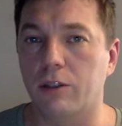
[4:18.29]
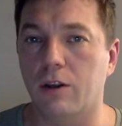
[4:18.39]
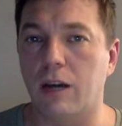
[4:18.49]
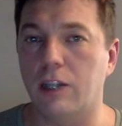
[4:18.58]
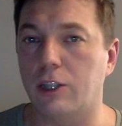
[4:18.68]
You
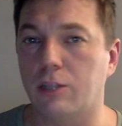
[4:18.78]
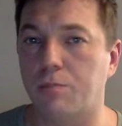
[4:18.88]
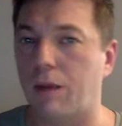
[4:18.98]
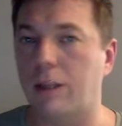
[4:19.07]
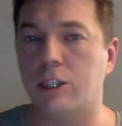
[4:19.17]
know, I just
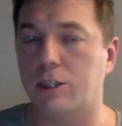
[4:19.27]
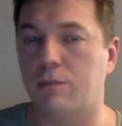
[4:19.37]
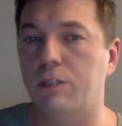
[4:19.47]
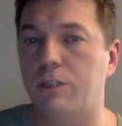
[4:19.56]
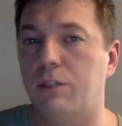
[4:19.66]

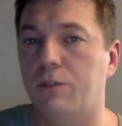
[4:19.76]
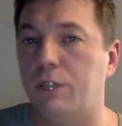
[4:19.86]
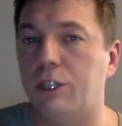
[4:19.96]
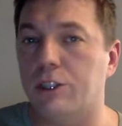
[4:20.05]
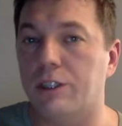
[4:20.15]
need the
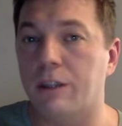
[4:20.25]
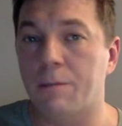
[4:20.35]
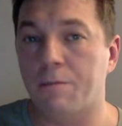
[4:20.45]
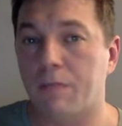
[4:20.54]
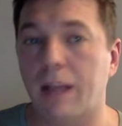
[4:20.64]
features.
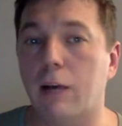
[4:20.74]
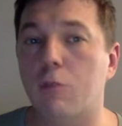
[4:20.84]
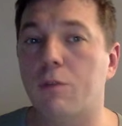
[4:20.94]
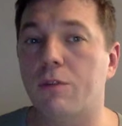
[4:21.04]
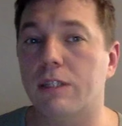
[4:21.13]
And that
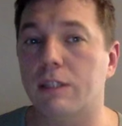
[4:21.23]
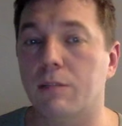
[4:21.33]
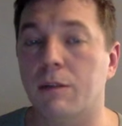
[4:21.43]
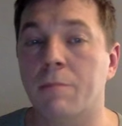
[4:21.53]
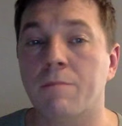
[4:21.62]
would be
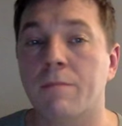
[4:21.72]
reasonable.